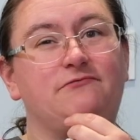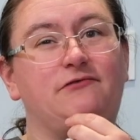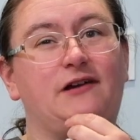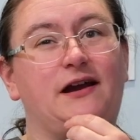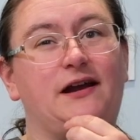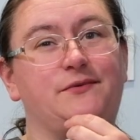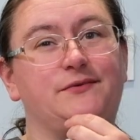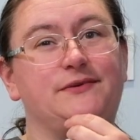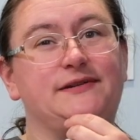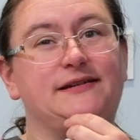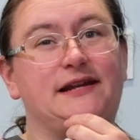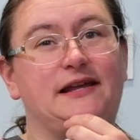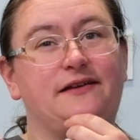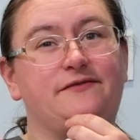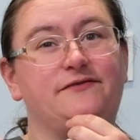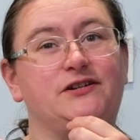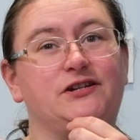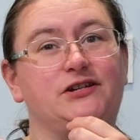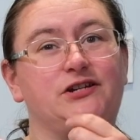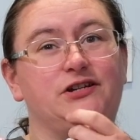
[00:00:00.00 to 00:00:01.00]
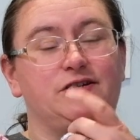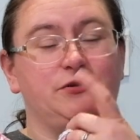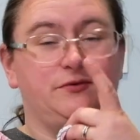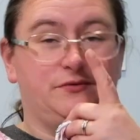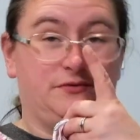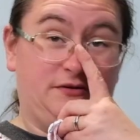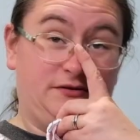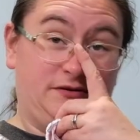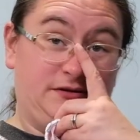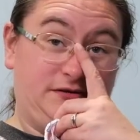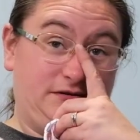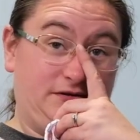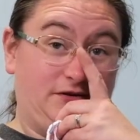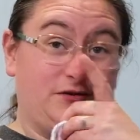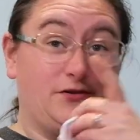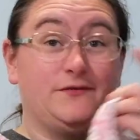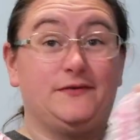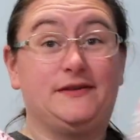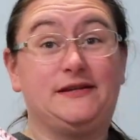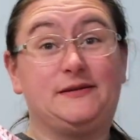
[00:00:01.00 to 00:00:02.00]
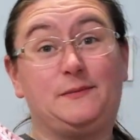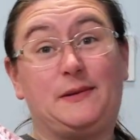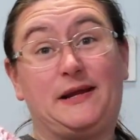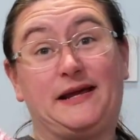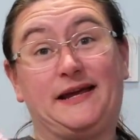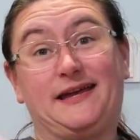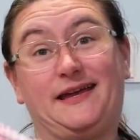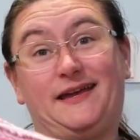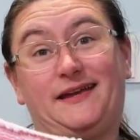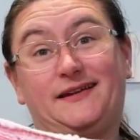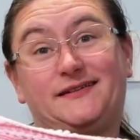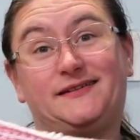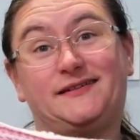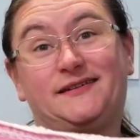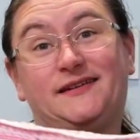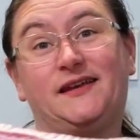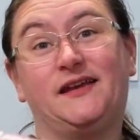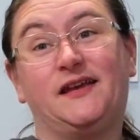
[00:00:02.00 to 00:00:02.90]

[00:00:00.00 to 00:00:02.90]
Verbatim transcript: rounds left to do on this blanket.